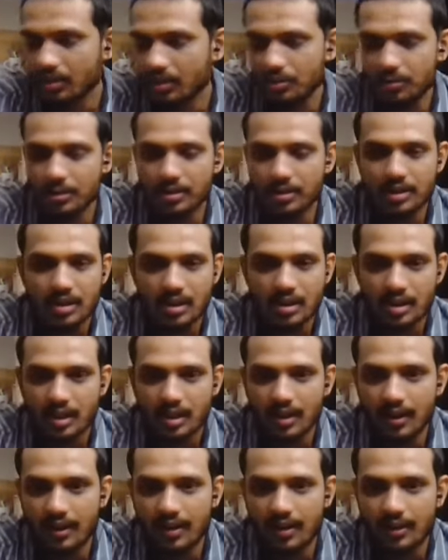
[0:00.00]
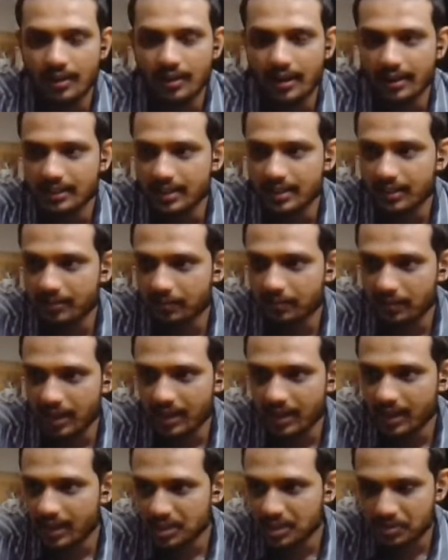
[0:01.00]
output uh, like say
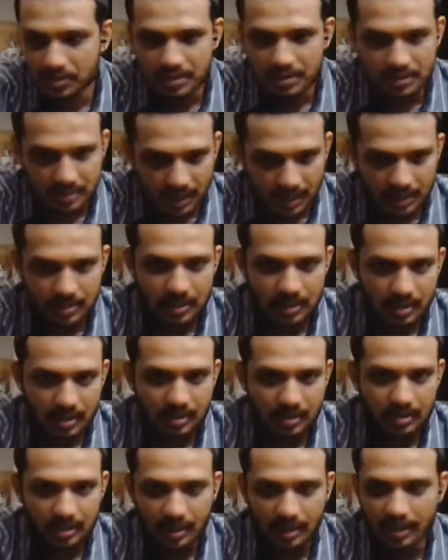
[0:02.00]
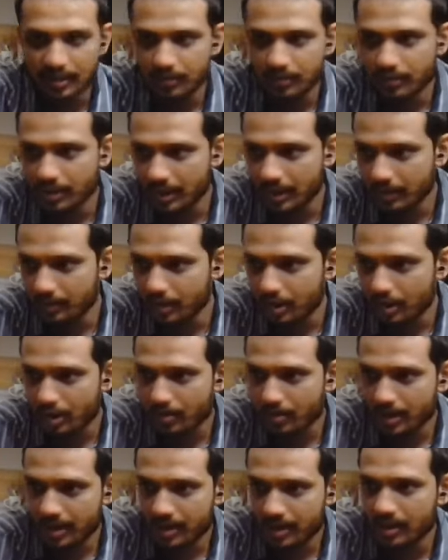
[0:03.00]
fly ash, which is actually
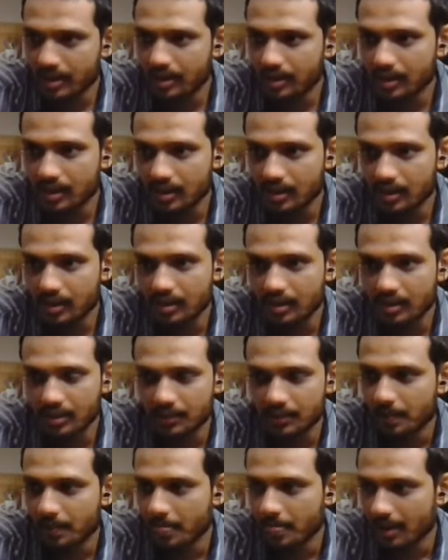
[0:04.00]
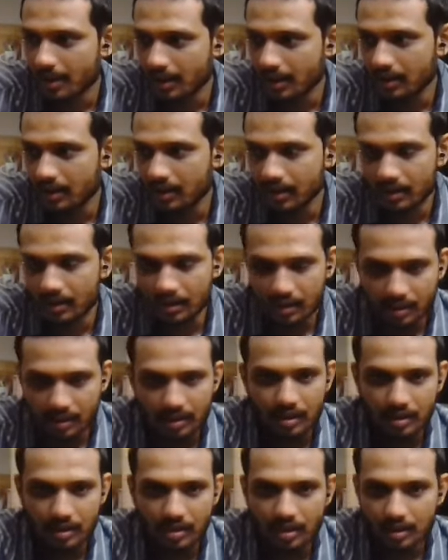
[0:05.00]
environmental uh, uh,
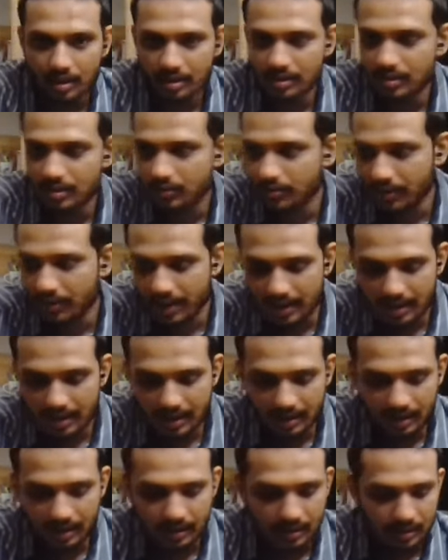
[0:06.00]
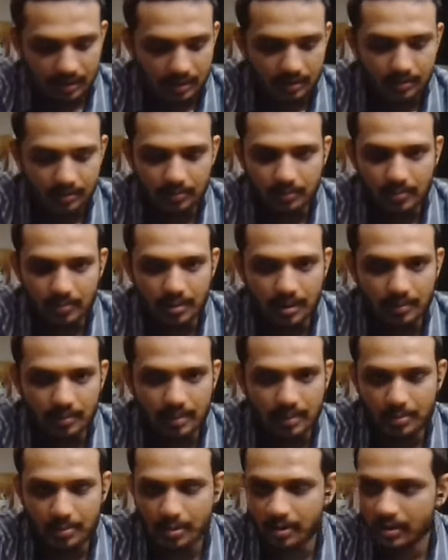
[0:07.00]
not friendly uh,
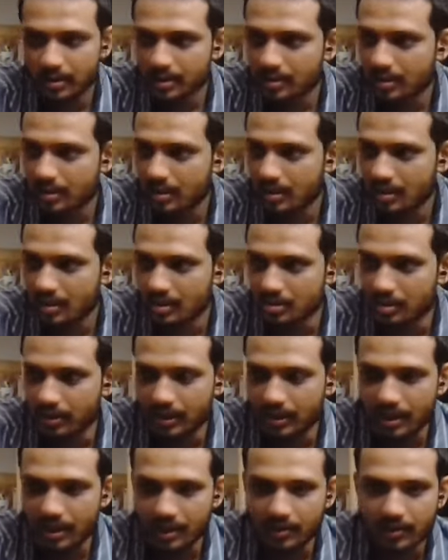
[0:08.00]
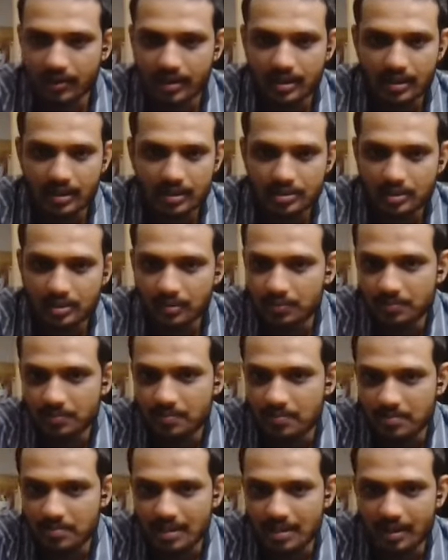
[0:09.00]
byproduct. So it requires so
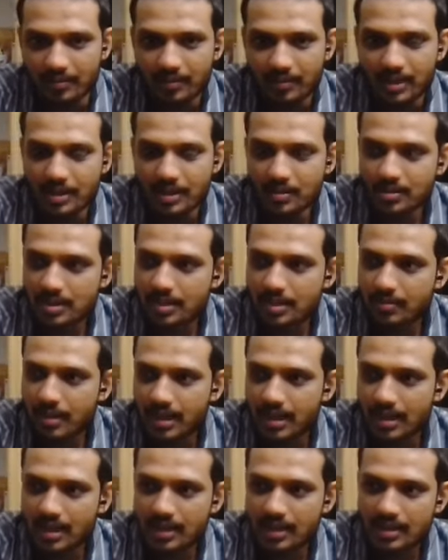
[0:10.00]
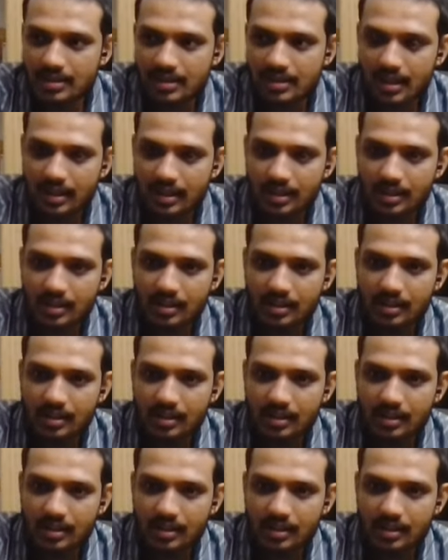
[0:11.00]
when using materials like